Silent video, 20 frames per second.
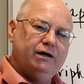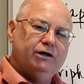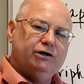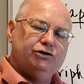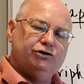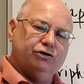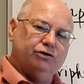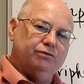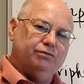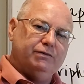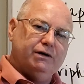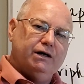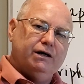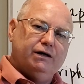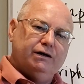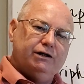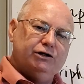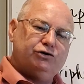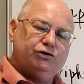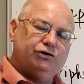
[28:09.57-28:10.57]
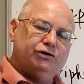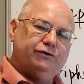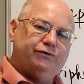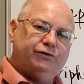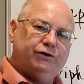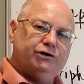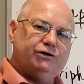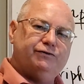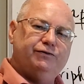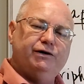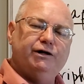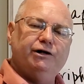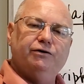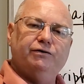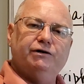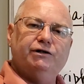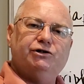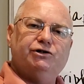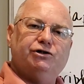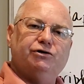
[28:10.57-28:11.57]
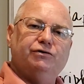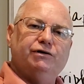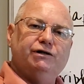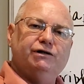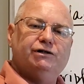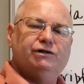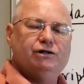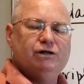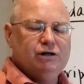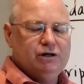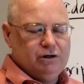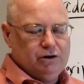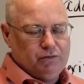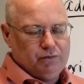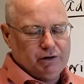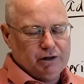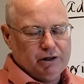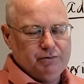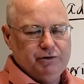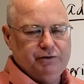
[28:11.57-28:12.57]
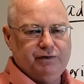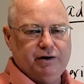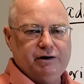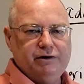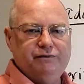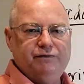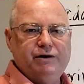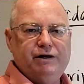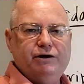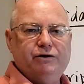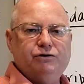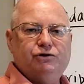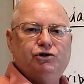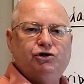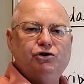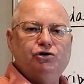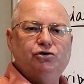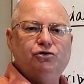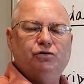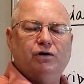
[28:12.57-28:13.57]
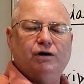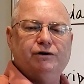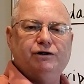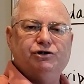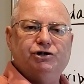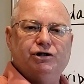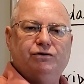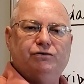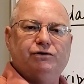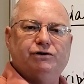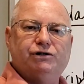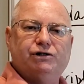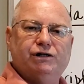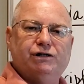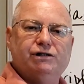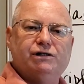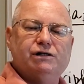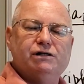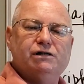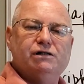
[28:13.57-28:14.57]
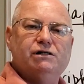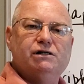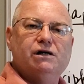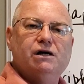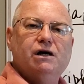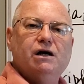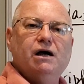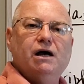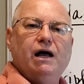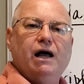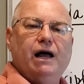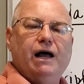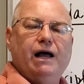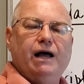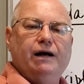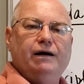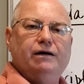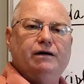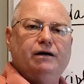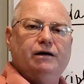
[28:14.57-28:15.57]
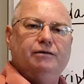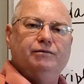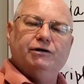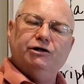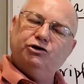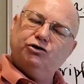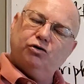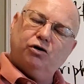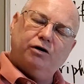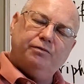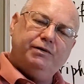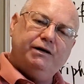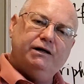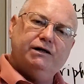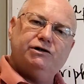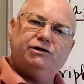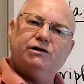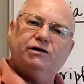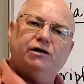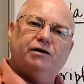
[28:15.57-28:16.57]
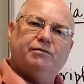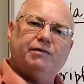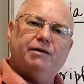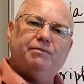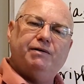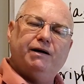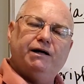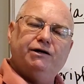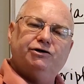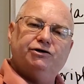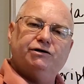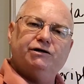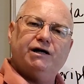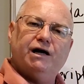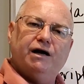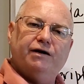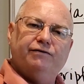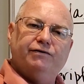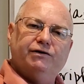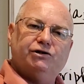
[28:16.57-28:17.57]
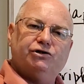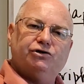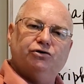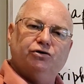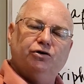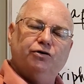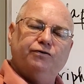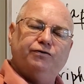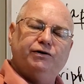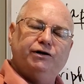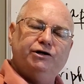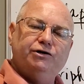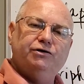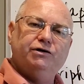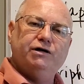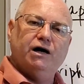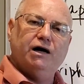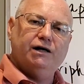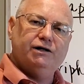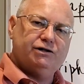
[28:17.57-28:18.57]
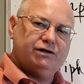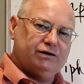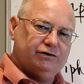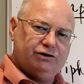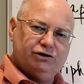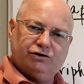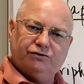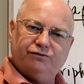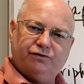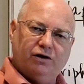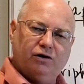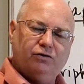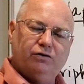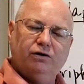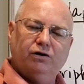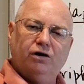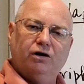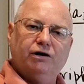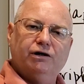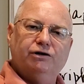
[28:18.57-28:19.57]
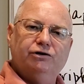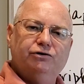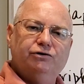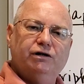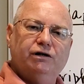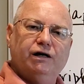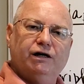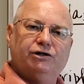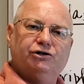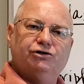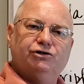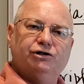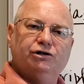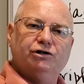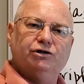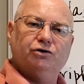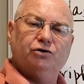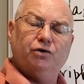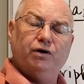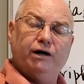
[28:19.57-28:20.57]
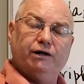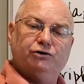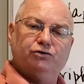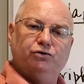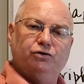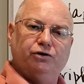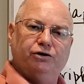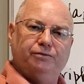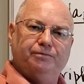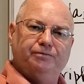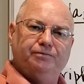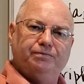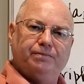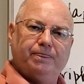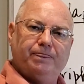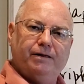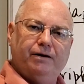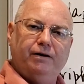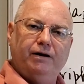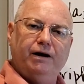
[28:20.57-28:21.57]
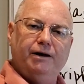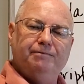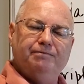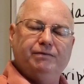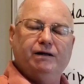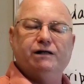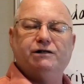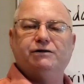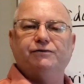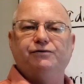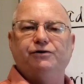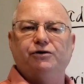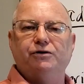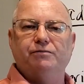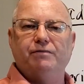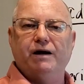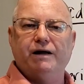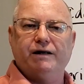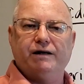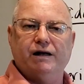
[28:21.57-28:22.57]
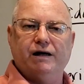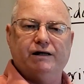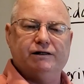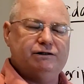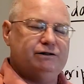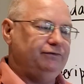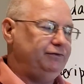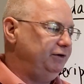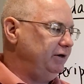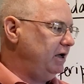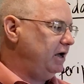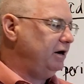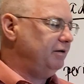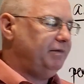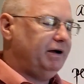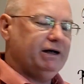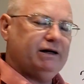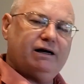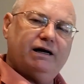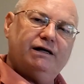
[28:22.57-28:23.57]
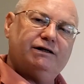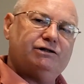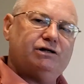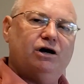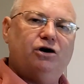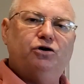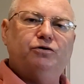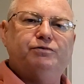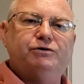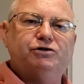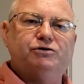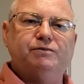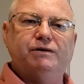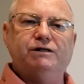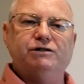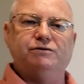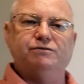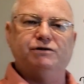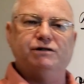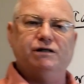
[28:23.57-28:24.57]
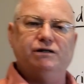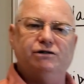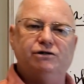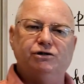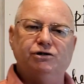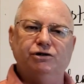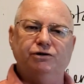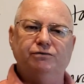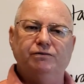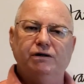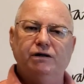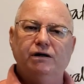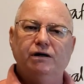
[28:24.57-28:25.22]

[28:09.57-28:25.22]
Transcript: So this was the first video in the series. We're going to move on to video 2 on the general senses. And these will all be listed on my page on Canvas, so hopefully you guys can just follow along and do the lectures in the correct order. All right? That's if you're in my class. If you're not in my class, I hope this made some sense to you.